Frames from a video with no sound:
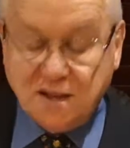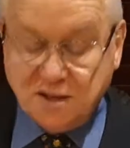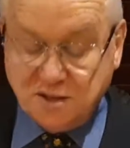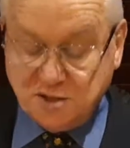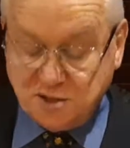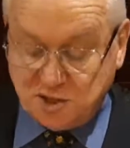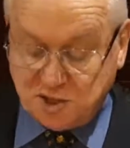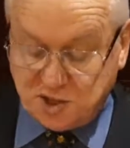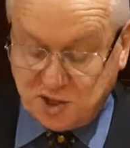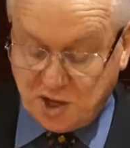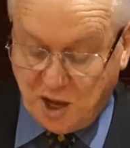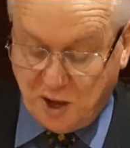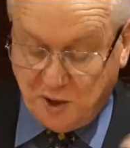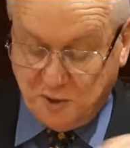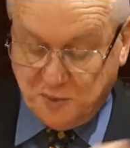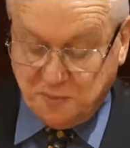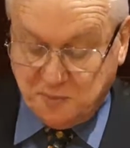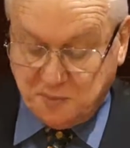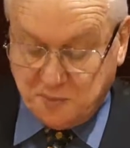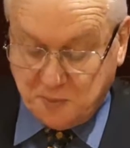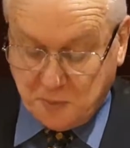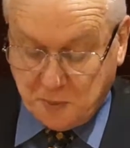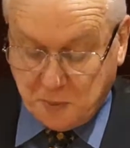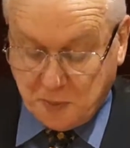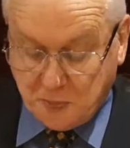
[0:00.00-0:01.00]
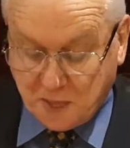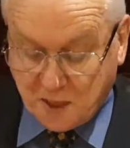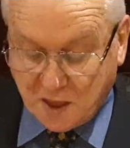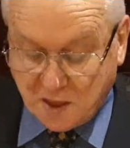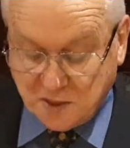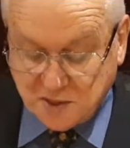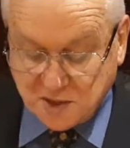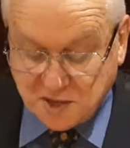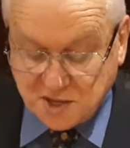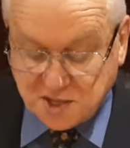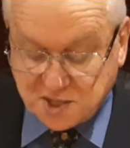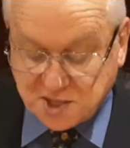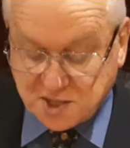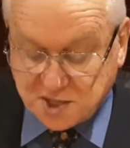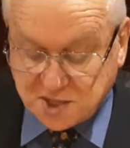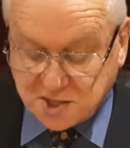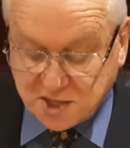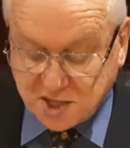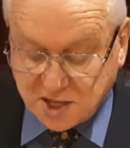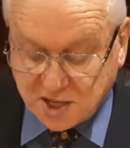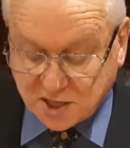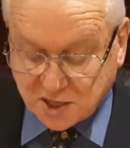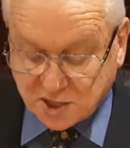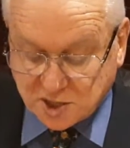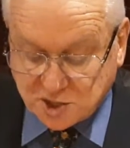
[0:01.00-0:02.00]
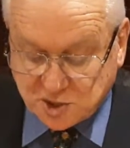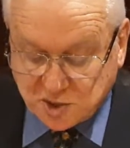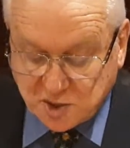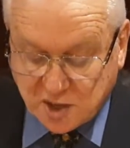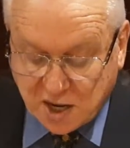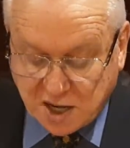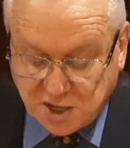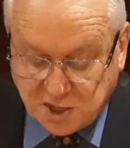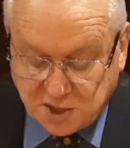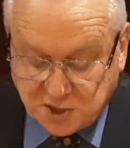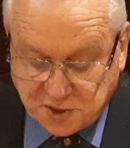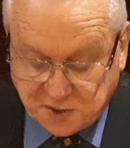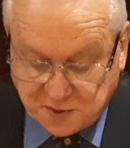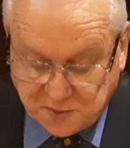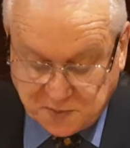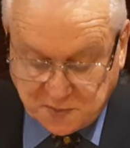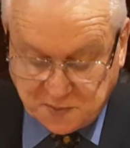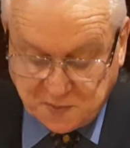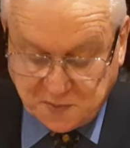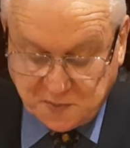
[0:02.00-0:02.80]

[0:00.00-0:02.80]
So, this is the illustration.